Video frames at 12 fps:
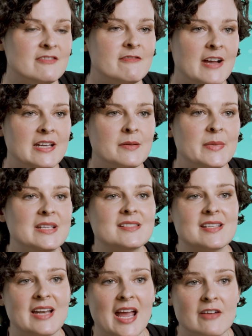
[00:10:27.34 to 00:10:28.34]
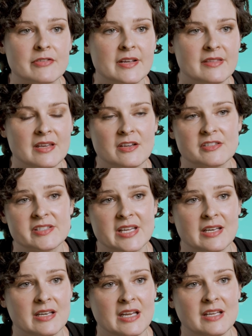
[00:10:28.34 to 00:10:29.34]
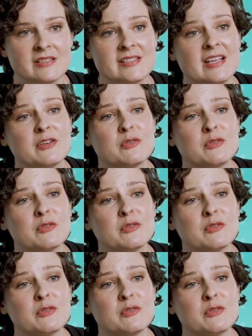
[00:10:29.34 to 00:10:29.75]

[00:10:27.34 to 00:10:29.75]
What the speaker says: vitamins and everything your skin needs in a